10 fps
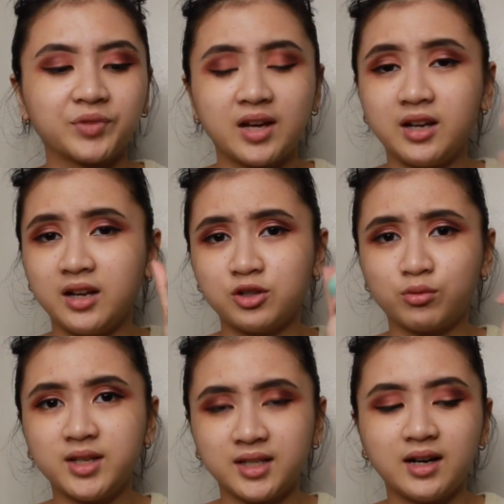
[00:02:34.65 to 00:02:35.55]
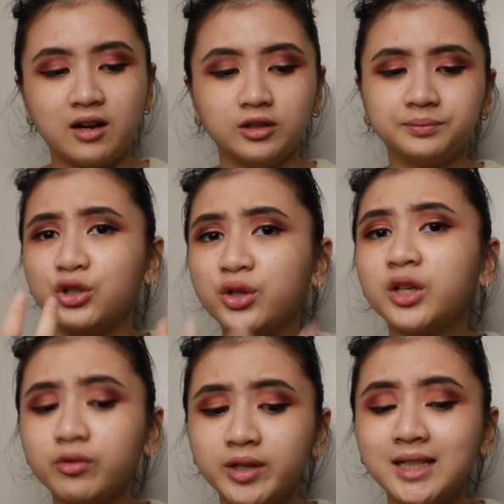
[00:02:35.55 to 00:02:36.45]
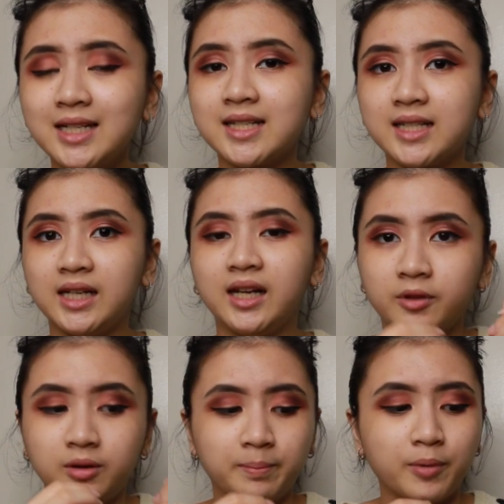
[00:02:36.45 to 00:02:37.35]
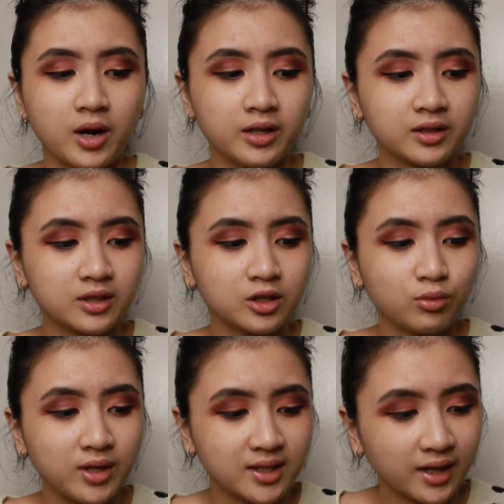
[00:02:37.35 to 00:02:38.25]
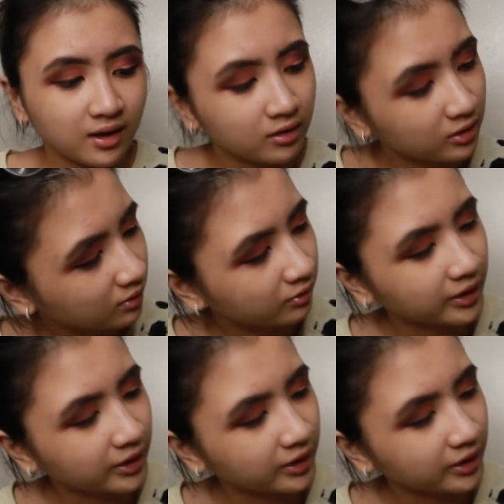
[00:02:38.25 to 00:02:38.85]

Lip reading: and I squeeze it out, you can really see the product squeezing out.